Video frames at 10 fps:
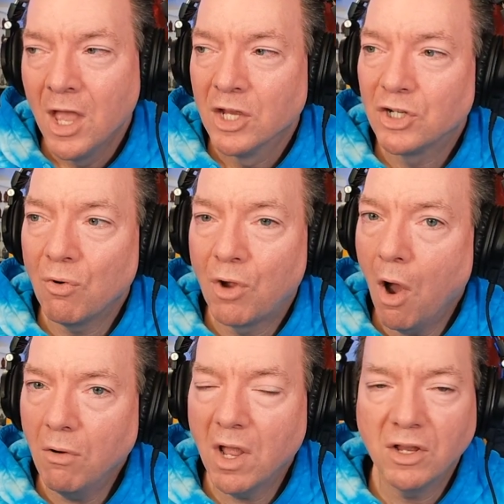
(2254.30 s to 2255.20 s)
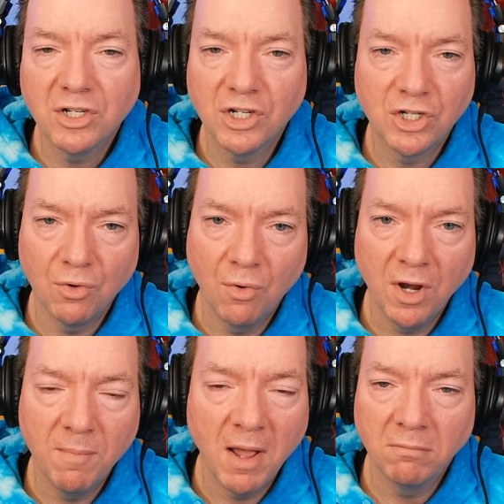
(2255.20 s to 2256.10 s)
So CODA is this
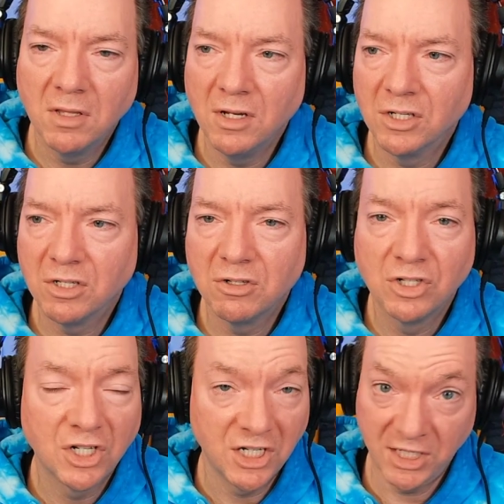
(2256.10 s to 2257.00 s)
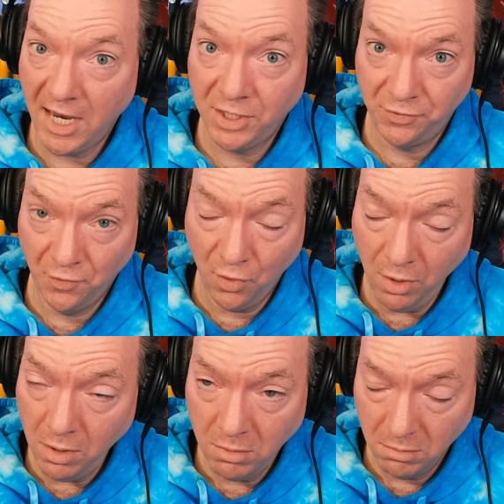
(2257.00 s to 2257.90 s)
story about the successful